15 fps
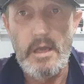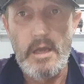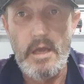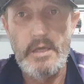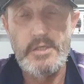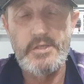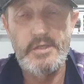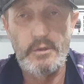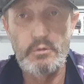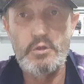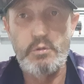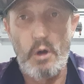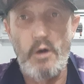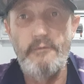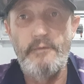is still
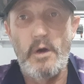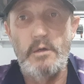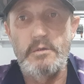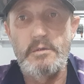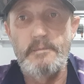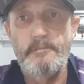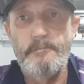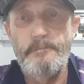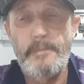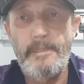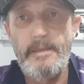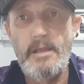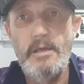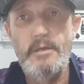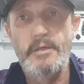12 volt.
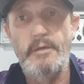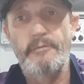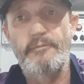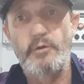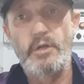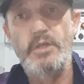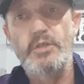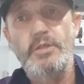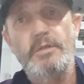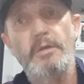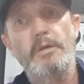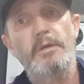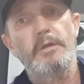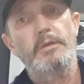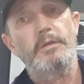Your fridge,
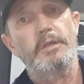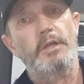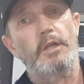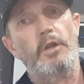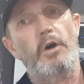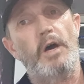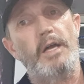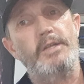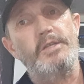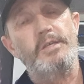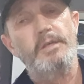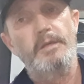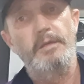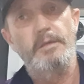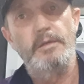your
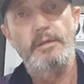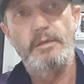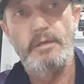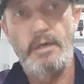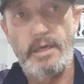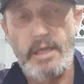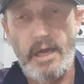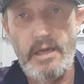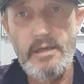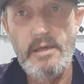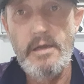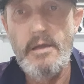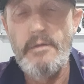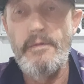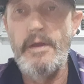lights, okay,
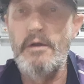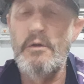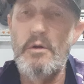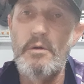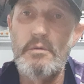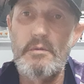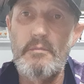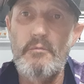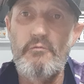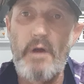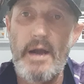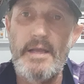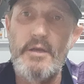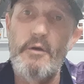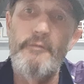they're all
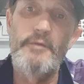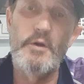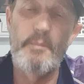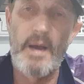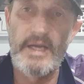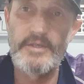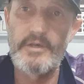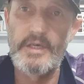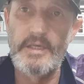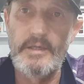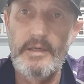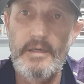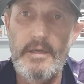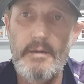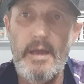running off your battery.
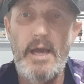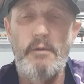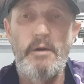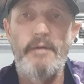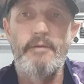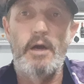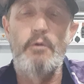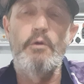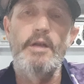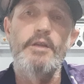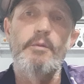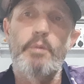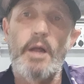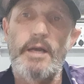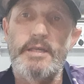However, when
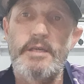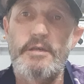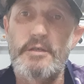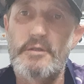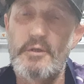you're plugged into